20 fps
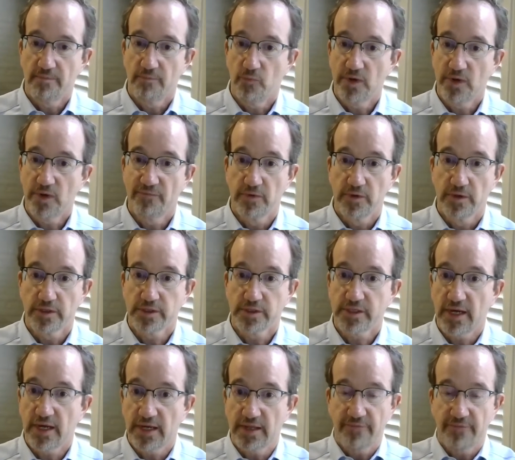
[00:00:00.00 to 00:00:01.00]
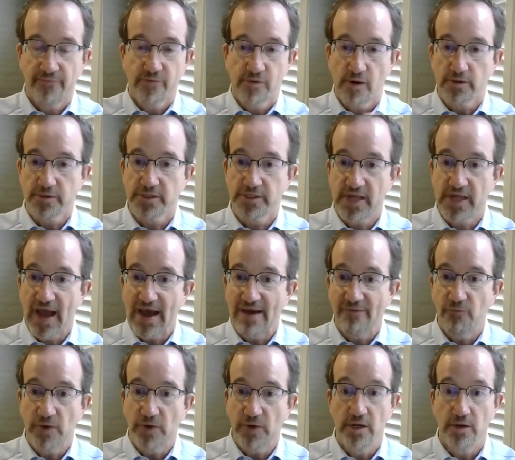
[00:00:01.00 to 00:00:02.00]
We've looked at it for our
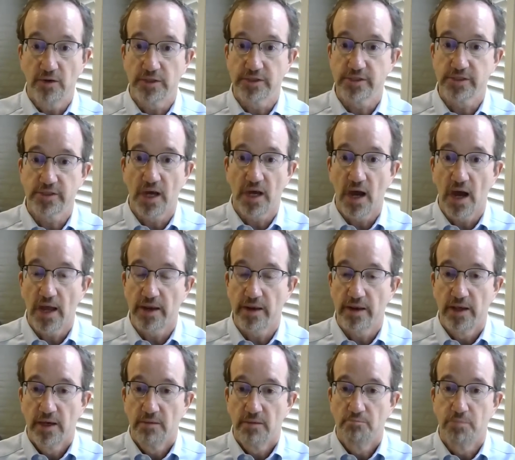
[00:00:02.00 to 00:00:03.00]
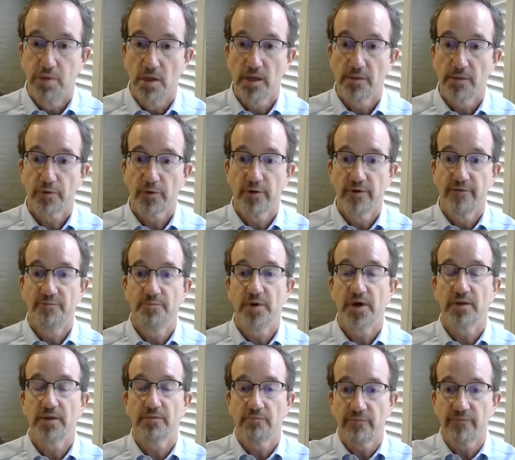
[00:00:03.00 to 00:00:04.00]
staff. We know it's not bulletproof,
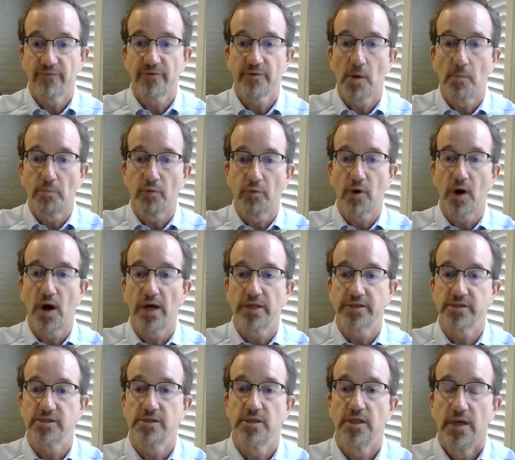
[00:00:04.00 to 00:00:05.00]
but from a broad